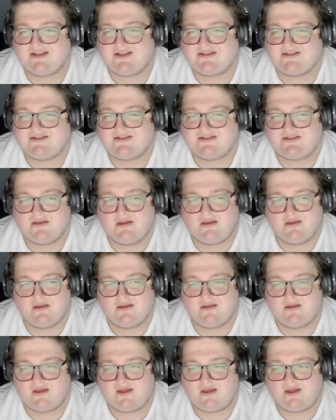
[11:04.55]

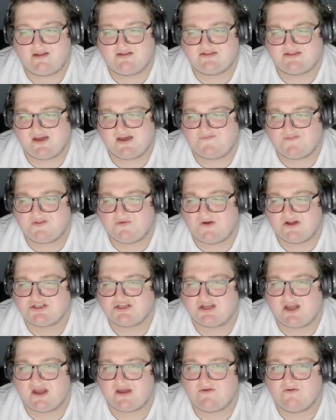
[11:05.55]
it's tough to watch
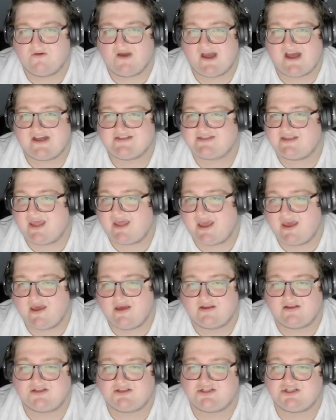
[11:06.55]
a guy who has an A
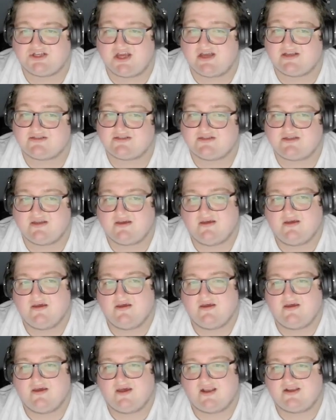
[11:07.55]
on his chest
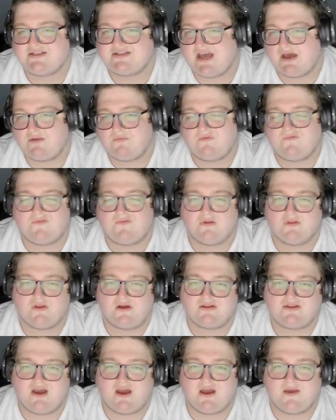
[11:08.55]
and has had one for a
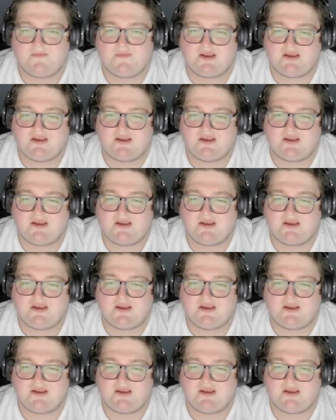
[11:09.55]
long time.